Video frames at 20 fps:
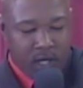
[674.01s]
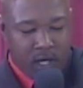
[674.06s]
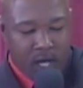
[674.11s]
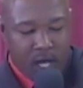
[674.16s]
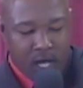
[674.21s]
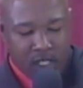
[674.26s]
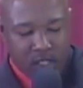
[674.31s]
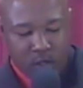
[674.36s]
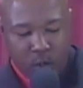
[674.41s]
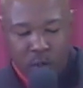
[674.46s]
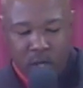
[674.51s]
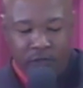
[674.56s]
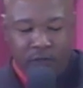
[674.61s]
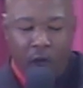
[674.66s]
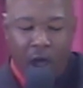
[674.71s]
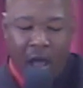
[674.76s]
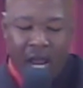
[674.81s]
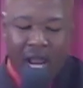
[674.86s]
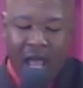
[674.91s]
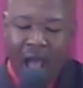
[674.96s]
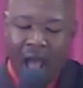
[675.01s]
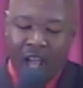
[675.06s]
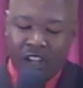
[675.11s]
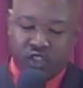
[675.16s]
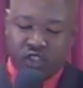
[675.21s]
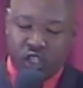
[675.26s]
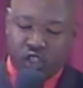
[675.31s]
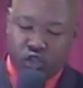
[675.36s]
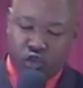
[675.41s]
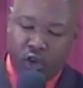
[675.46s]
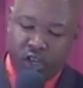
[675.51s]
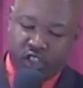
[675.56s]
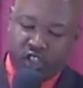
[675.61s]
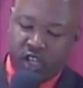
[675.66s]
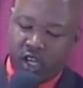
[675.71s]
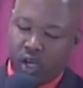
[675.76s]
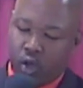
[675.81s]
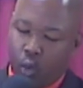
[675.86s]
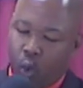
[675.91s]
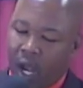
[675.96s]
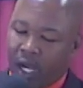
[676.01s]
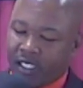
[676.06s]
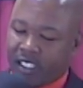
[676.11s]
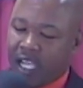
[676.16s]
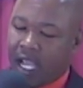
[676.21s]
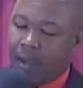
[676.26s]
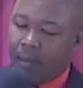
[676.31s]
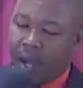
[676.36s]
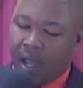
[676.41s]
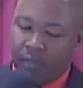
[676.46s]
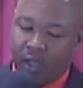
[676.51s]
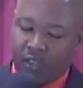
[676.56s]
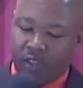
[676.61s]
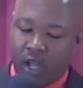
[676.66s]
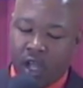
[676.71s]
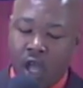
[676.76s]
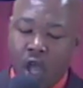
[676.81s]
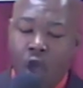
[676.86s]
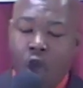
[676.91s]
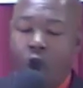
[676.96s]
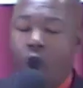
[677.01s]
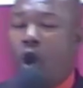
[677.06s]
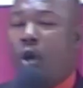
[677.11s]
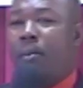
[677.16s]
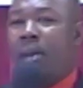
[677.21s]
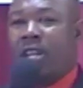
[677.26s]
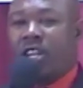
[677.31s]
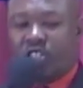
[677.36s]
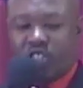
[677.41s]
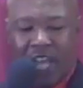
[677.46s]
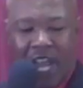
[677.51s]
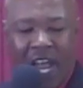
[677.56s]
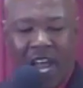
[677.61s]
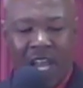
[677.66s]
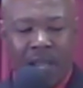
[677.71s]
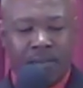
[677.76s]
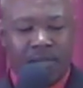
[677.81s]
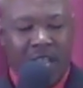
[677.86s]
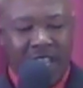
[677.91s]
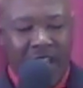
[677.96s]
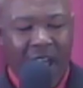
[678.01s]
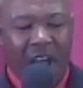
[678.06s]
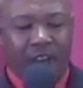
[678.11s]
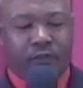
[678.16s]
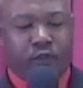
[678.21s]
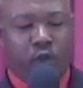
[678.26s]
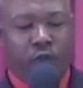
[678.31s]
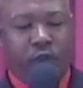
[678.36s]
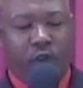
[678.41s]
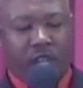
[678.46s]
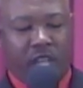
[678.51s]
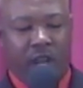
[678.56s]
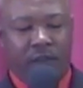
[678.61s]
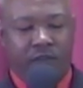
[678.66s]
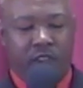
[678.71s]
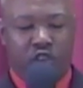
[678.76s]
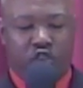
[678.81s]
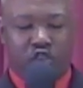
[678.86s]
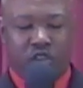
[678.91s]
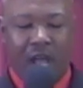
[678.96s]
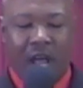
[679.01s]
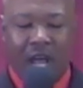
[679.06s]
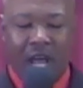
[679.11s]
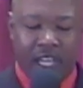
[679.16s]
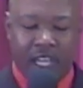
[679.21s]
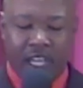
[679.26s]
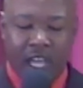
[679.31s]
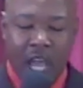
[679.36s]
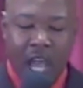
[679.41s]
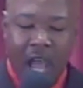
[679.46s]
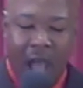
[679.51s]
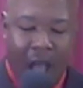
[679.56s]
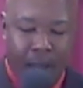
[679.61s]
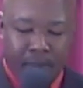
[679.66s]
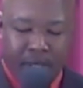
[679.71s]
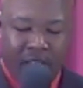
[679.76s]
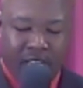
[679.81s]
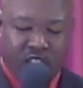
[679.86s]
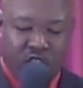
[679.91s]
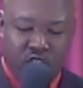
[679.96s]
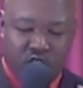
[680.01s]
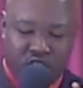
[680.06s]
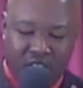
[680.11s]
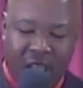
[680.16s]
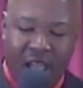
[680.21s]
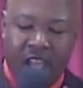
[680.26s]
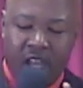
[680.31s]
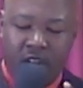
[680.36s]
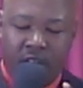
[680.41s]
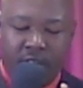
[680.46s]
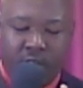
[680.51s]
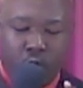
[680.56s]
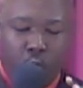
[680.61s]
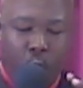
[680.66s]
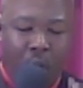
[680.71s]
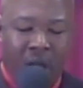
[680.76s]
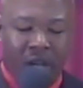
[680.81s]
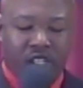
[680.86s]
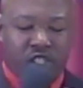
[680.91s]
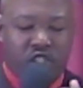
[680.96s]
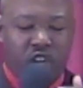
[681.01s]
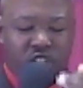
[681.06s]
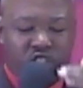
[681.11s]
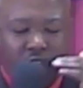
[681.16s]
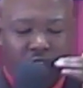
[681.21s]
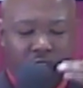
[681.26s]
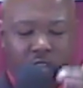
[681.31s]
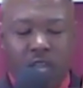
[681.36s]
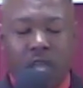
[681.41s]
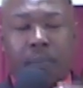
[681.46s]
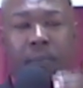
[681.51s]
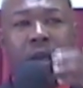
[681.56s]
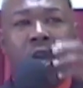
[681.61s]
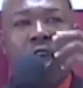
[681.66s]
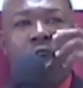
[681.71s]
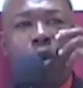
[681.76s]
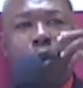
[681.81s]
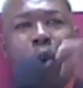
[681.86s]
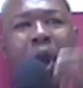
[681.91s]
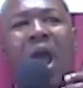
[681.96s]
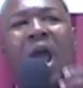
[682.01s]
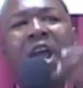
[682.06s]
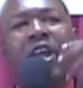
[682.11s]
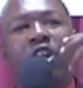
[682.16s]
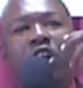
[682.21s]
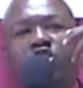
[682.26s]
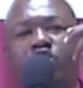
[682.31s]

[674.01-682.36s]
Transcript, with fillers: And so we've all asked this question at one time or another. How many times I have to forgive this guy? I'm getting tired of it. What does he keep? Why does